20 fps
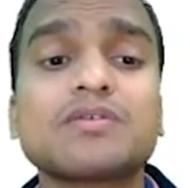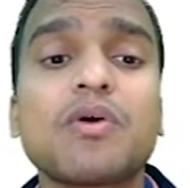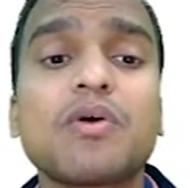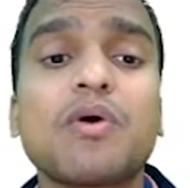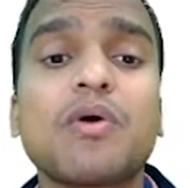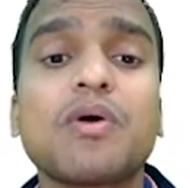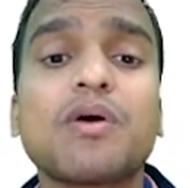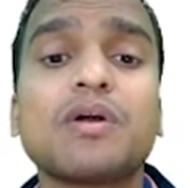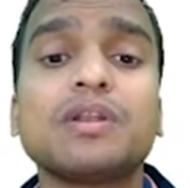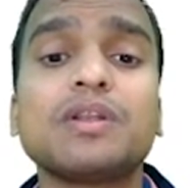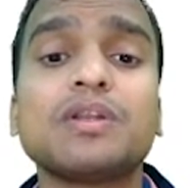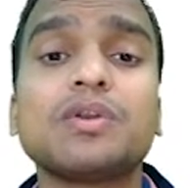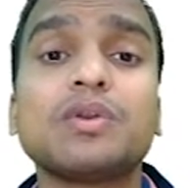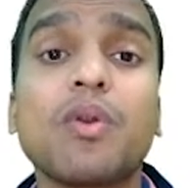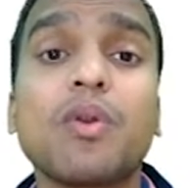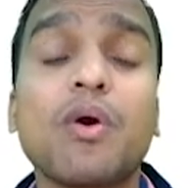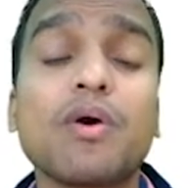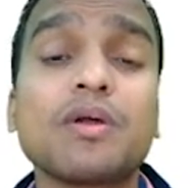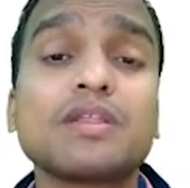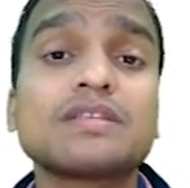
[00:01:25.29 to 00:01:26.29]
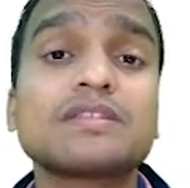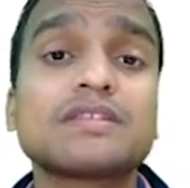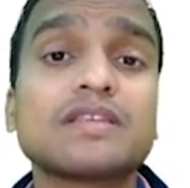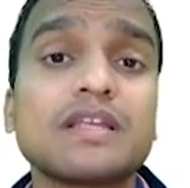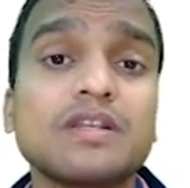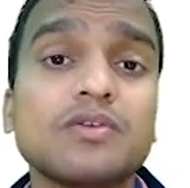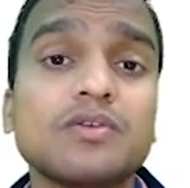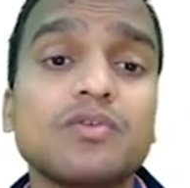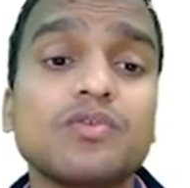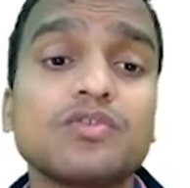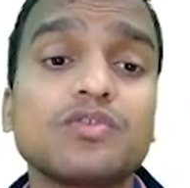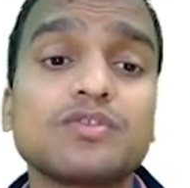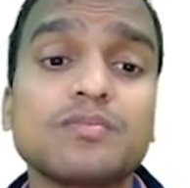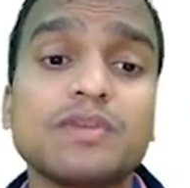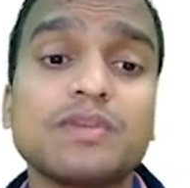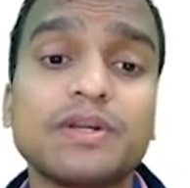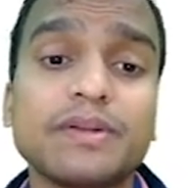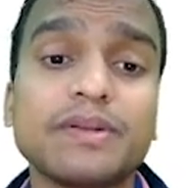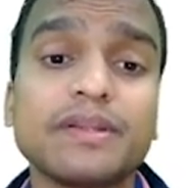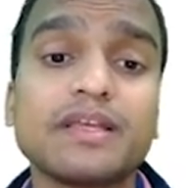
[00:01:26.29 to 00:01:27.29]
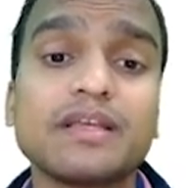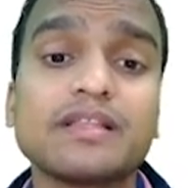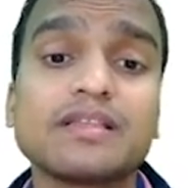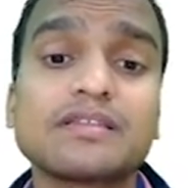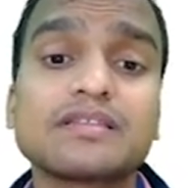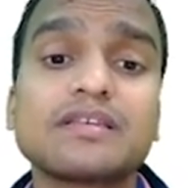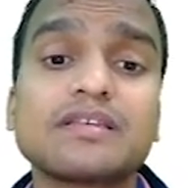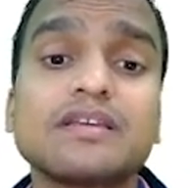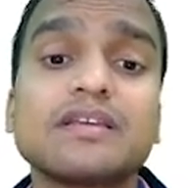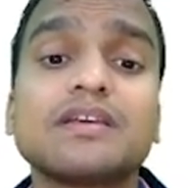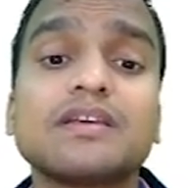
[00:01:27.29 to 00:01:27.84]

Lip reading: on non-cellulose materials